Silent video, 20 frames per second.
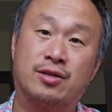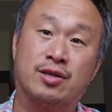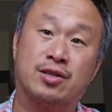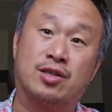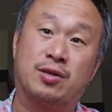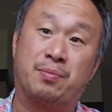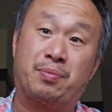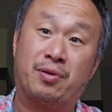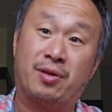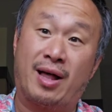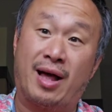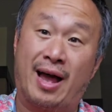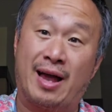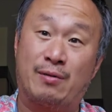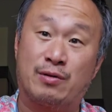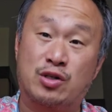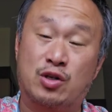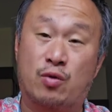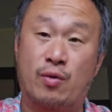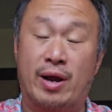the supply
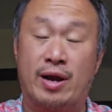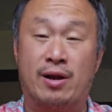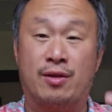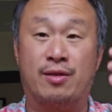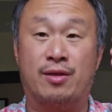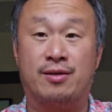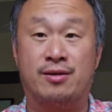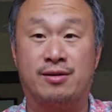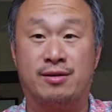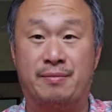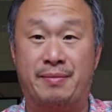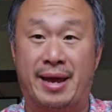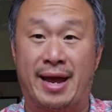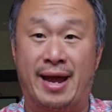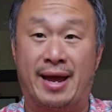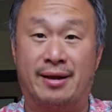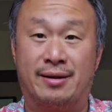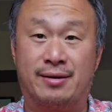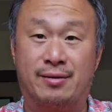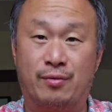was greater than the
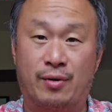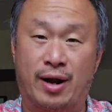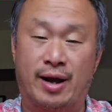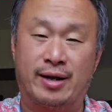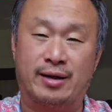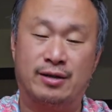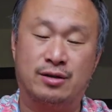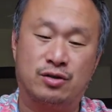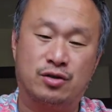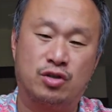demand, right?